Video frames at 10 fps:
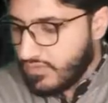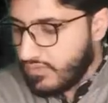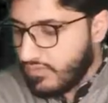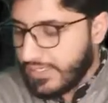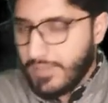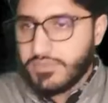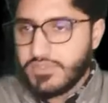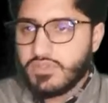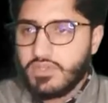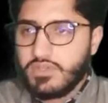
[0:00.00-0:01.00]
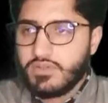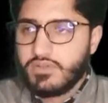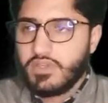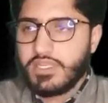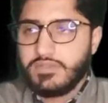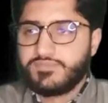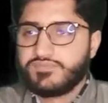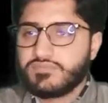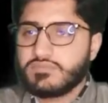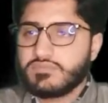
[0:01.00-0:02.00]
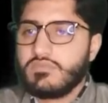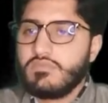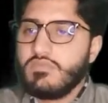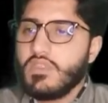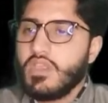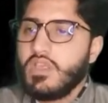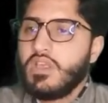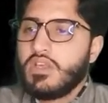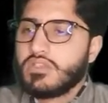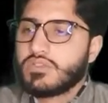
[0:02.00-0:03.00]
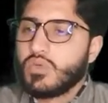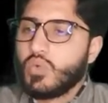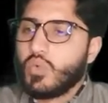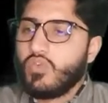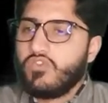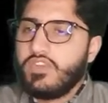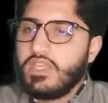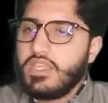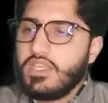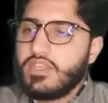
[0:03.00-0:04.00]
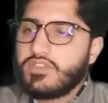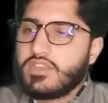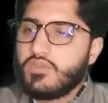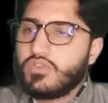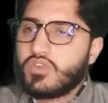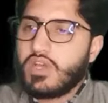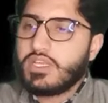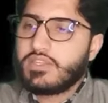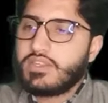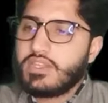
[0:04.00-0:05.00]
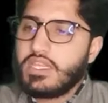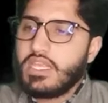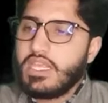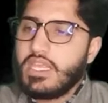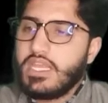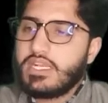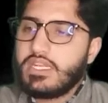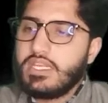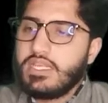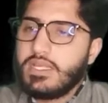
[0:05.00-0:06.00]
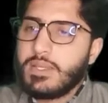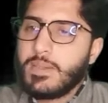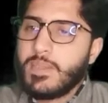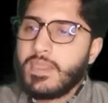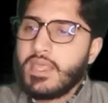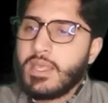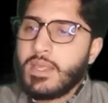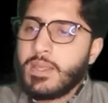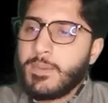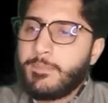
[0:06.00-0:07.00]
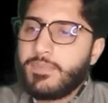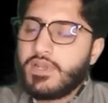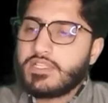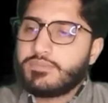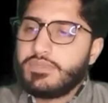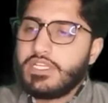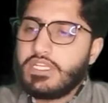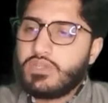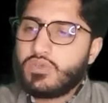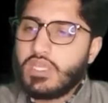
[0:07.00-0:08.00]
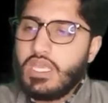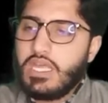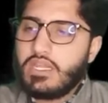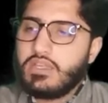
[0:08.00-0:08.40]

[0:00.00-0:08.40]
what happens to it? Okay. So v is given to us at plus bt square.